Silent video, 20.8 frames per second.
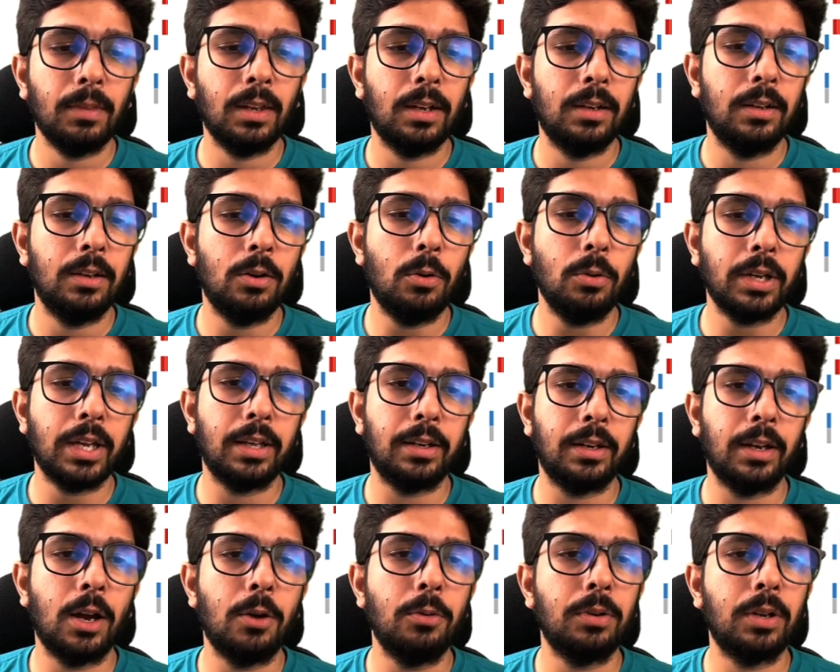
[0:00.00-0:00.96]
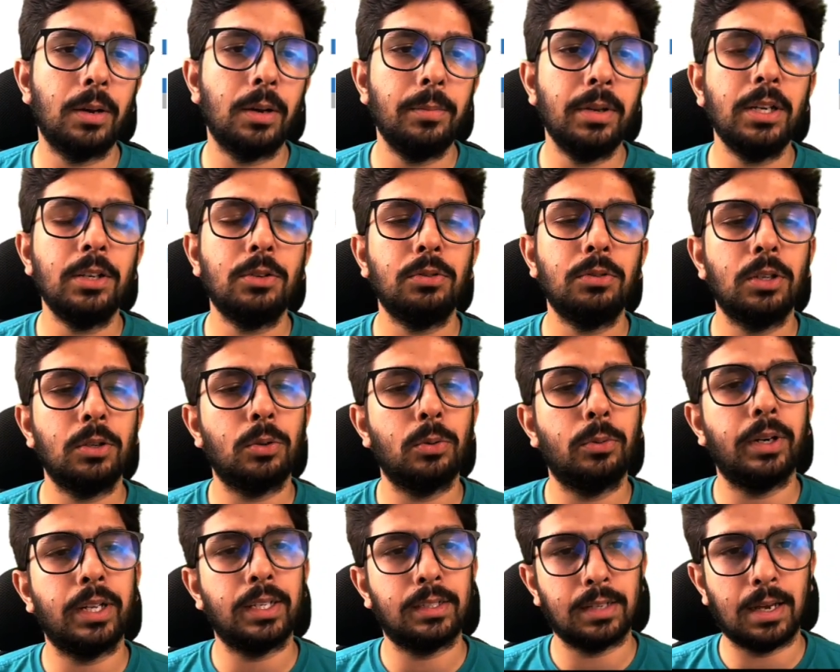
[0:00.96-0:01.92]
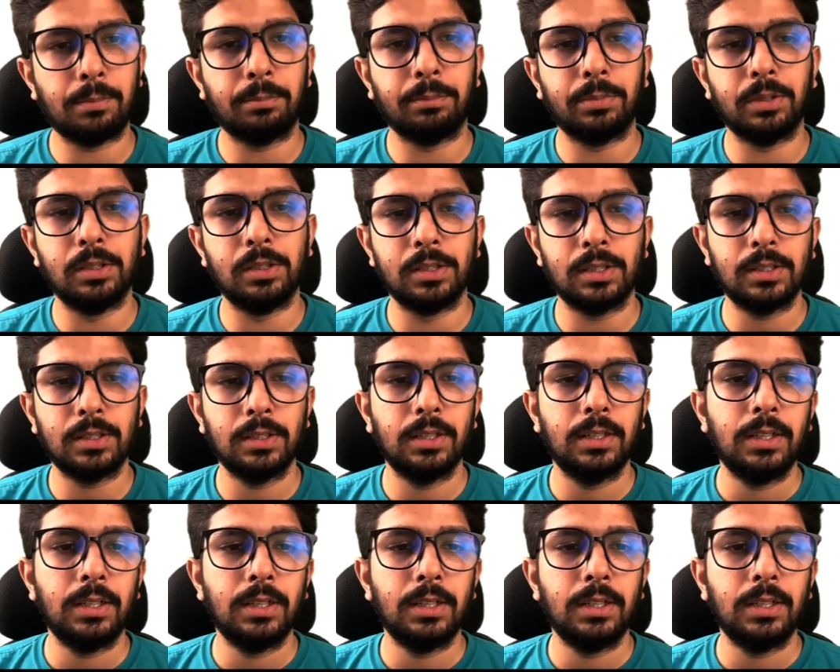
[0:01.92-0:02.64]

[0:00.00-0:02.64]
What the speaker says: Okay, now coming to the code examples.